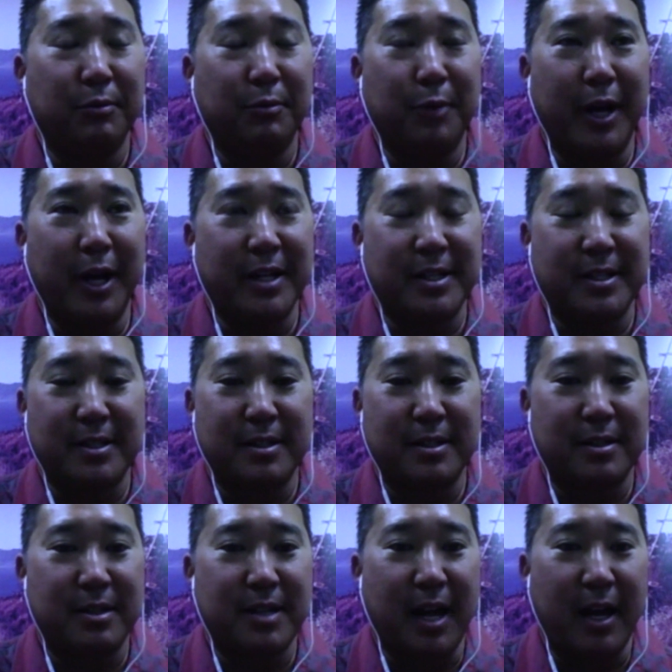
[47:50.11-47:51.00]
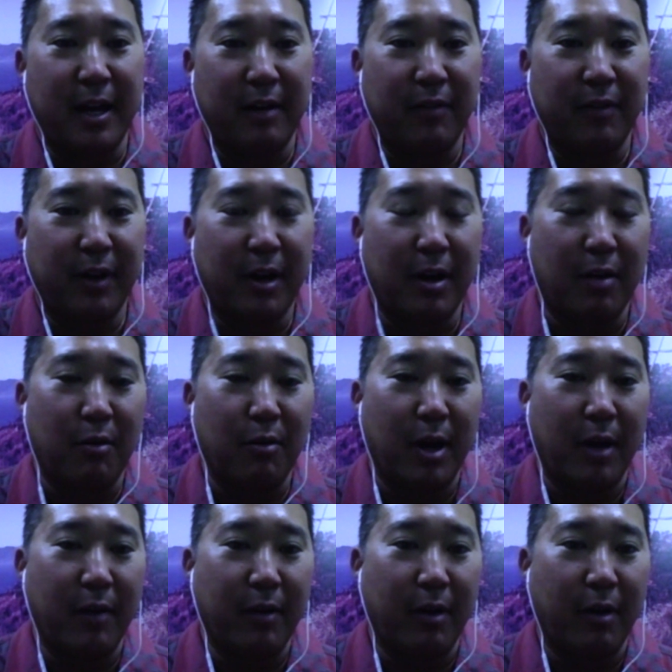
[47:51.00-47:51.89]
west side of the
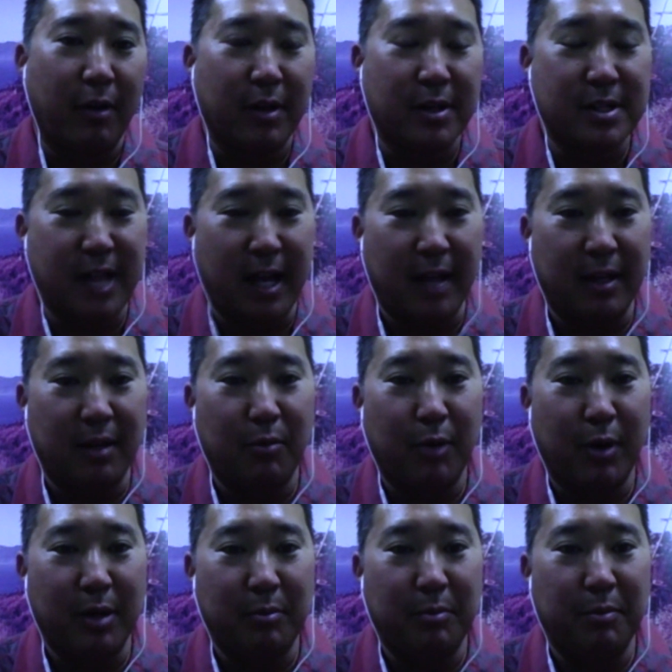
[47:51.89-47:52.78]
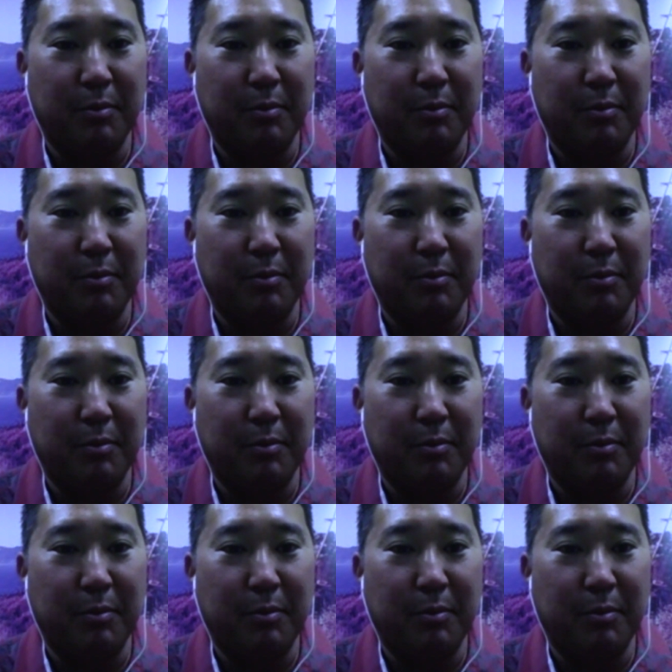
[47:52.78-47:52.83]
Kaho'olawe, all the sandy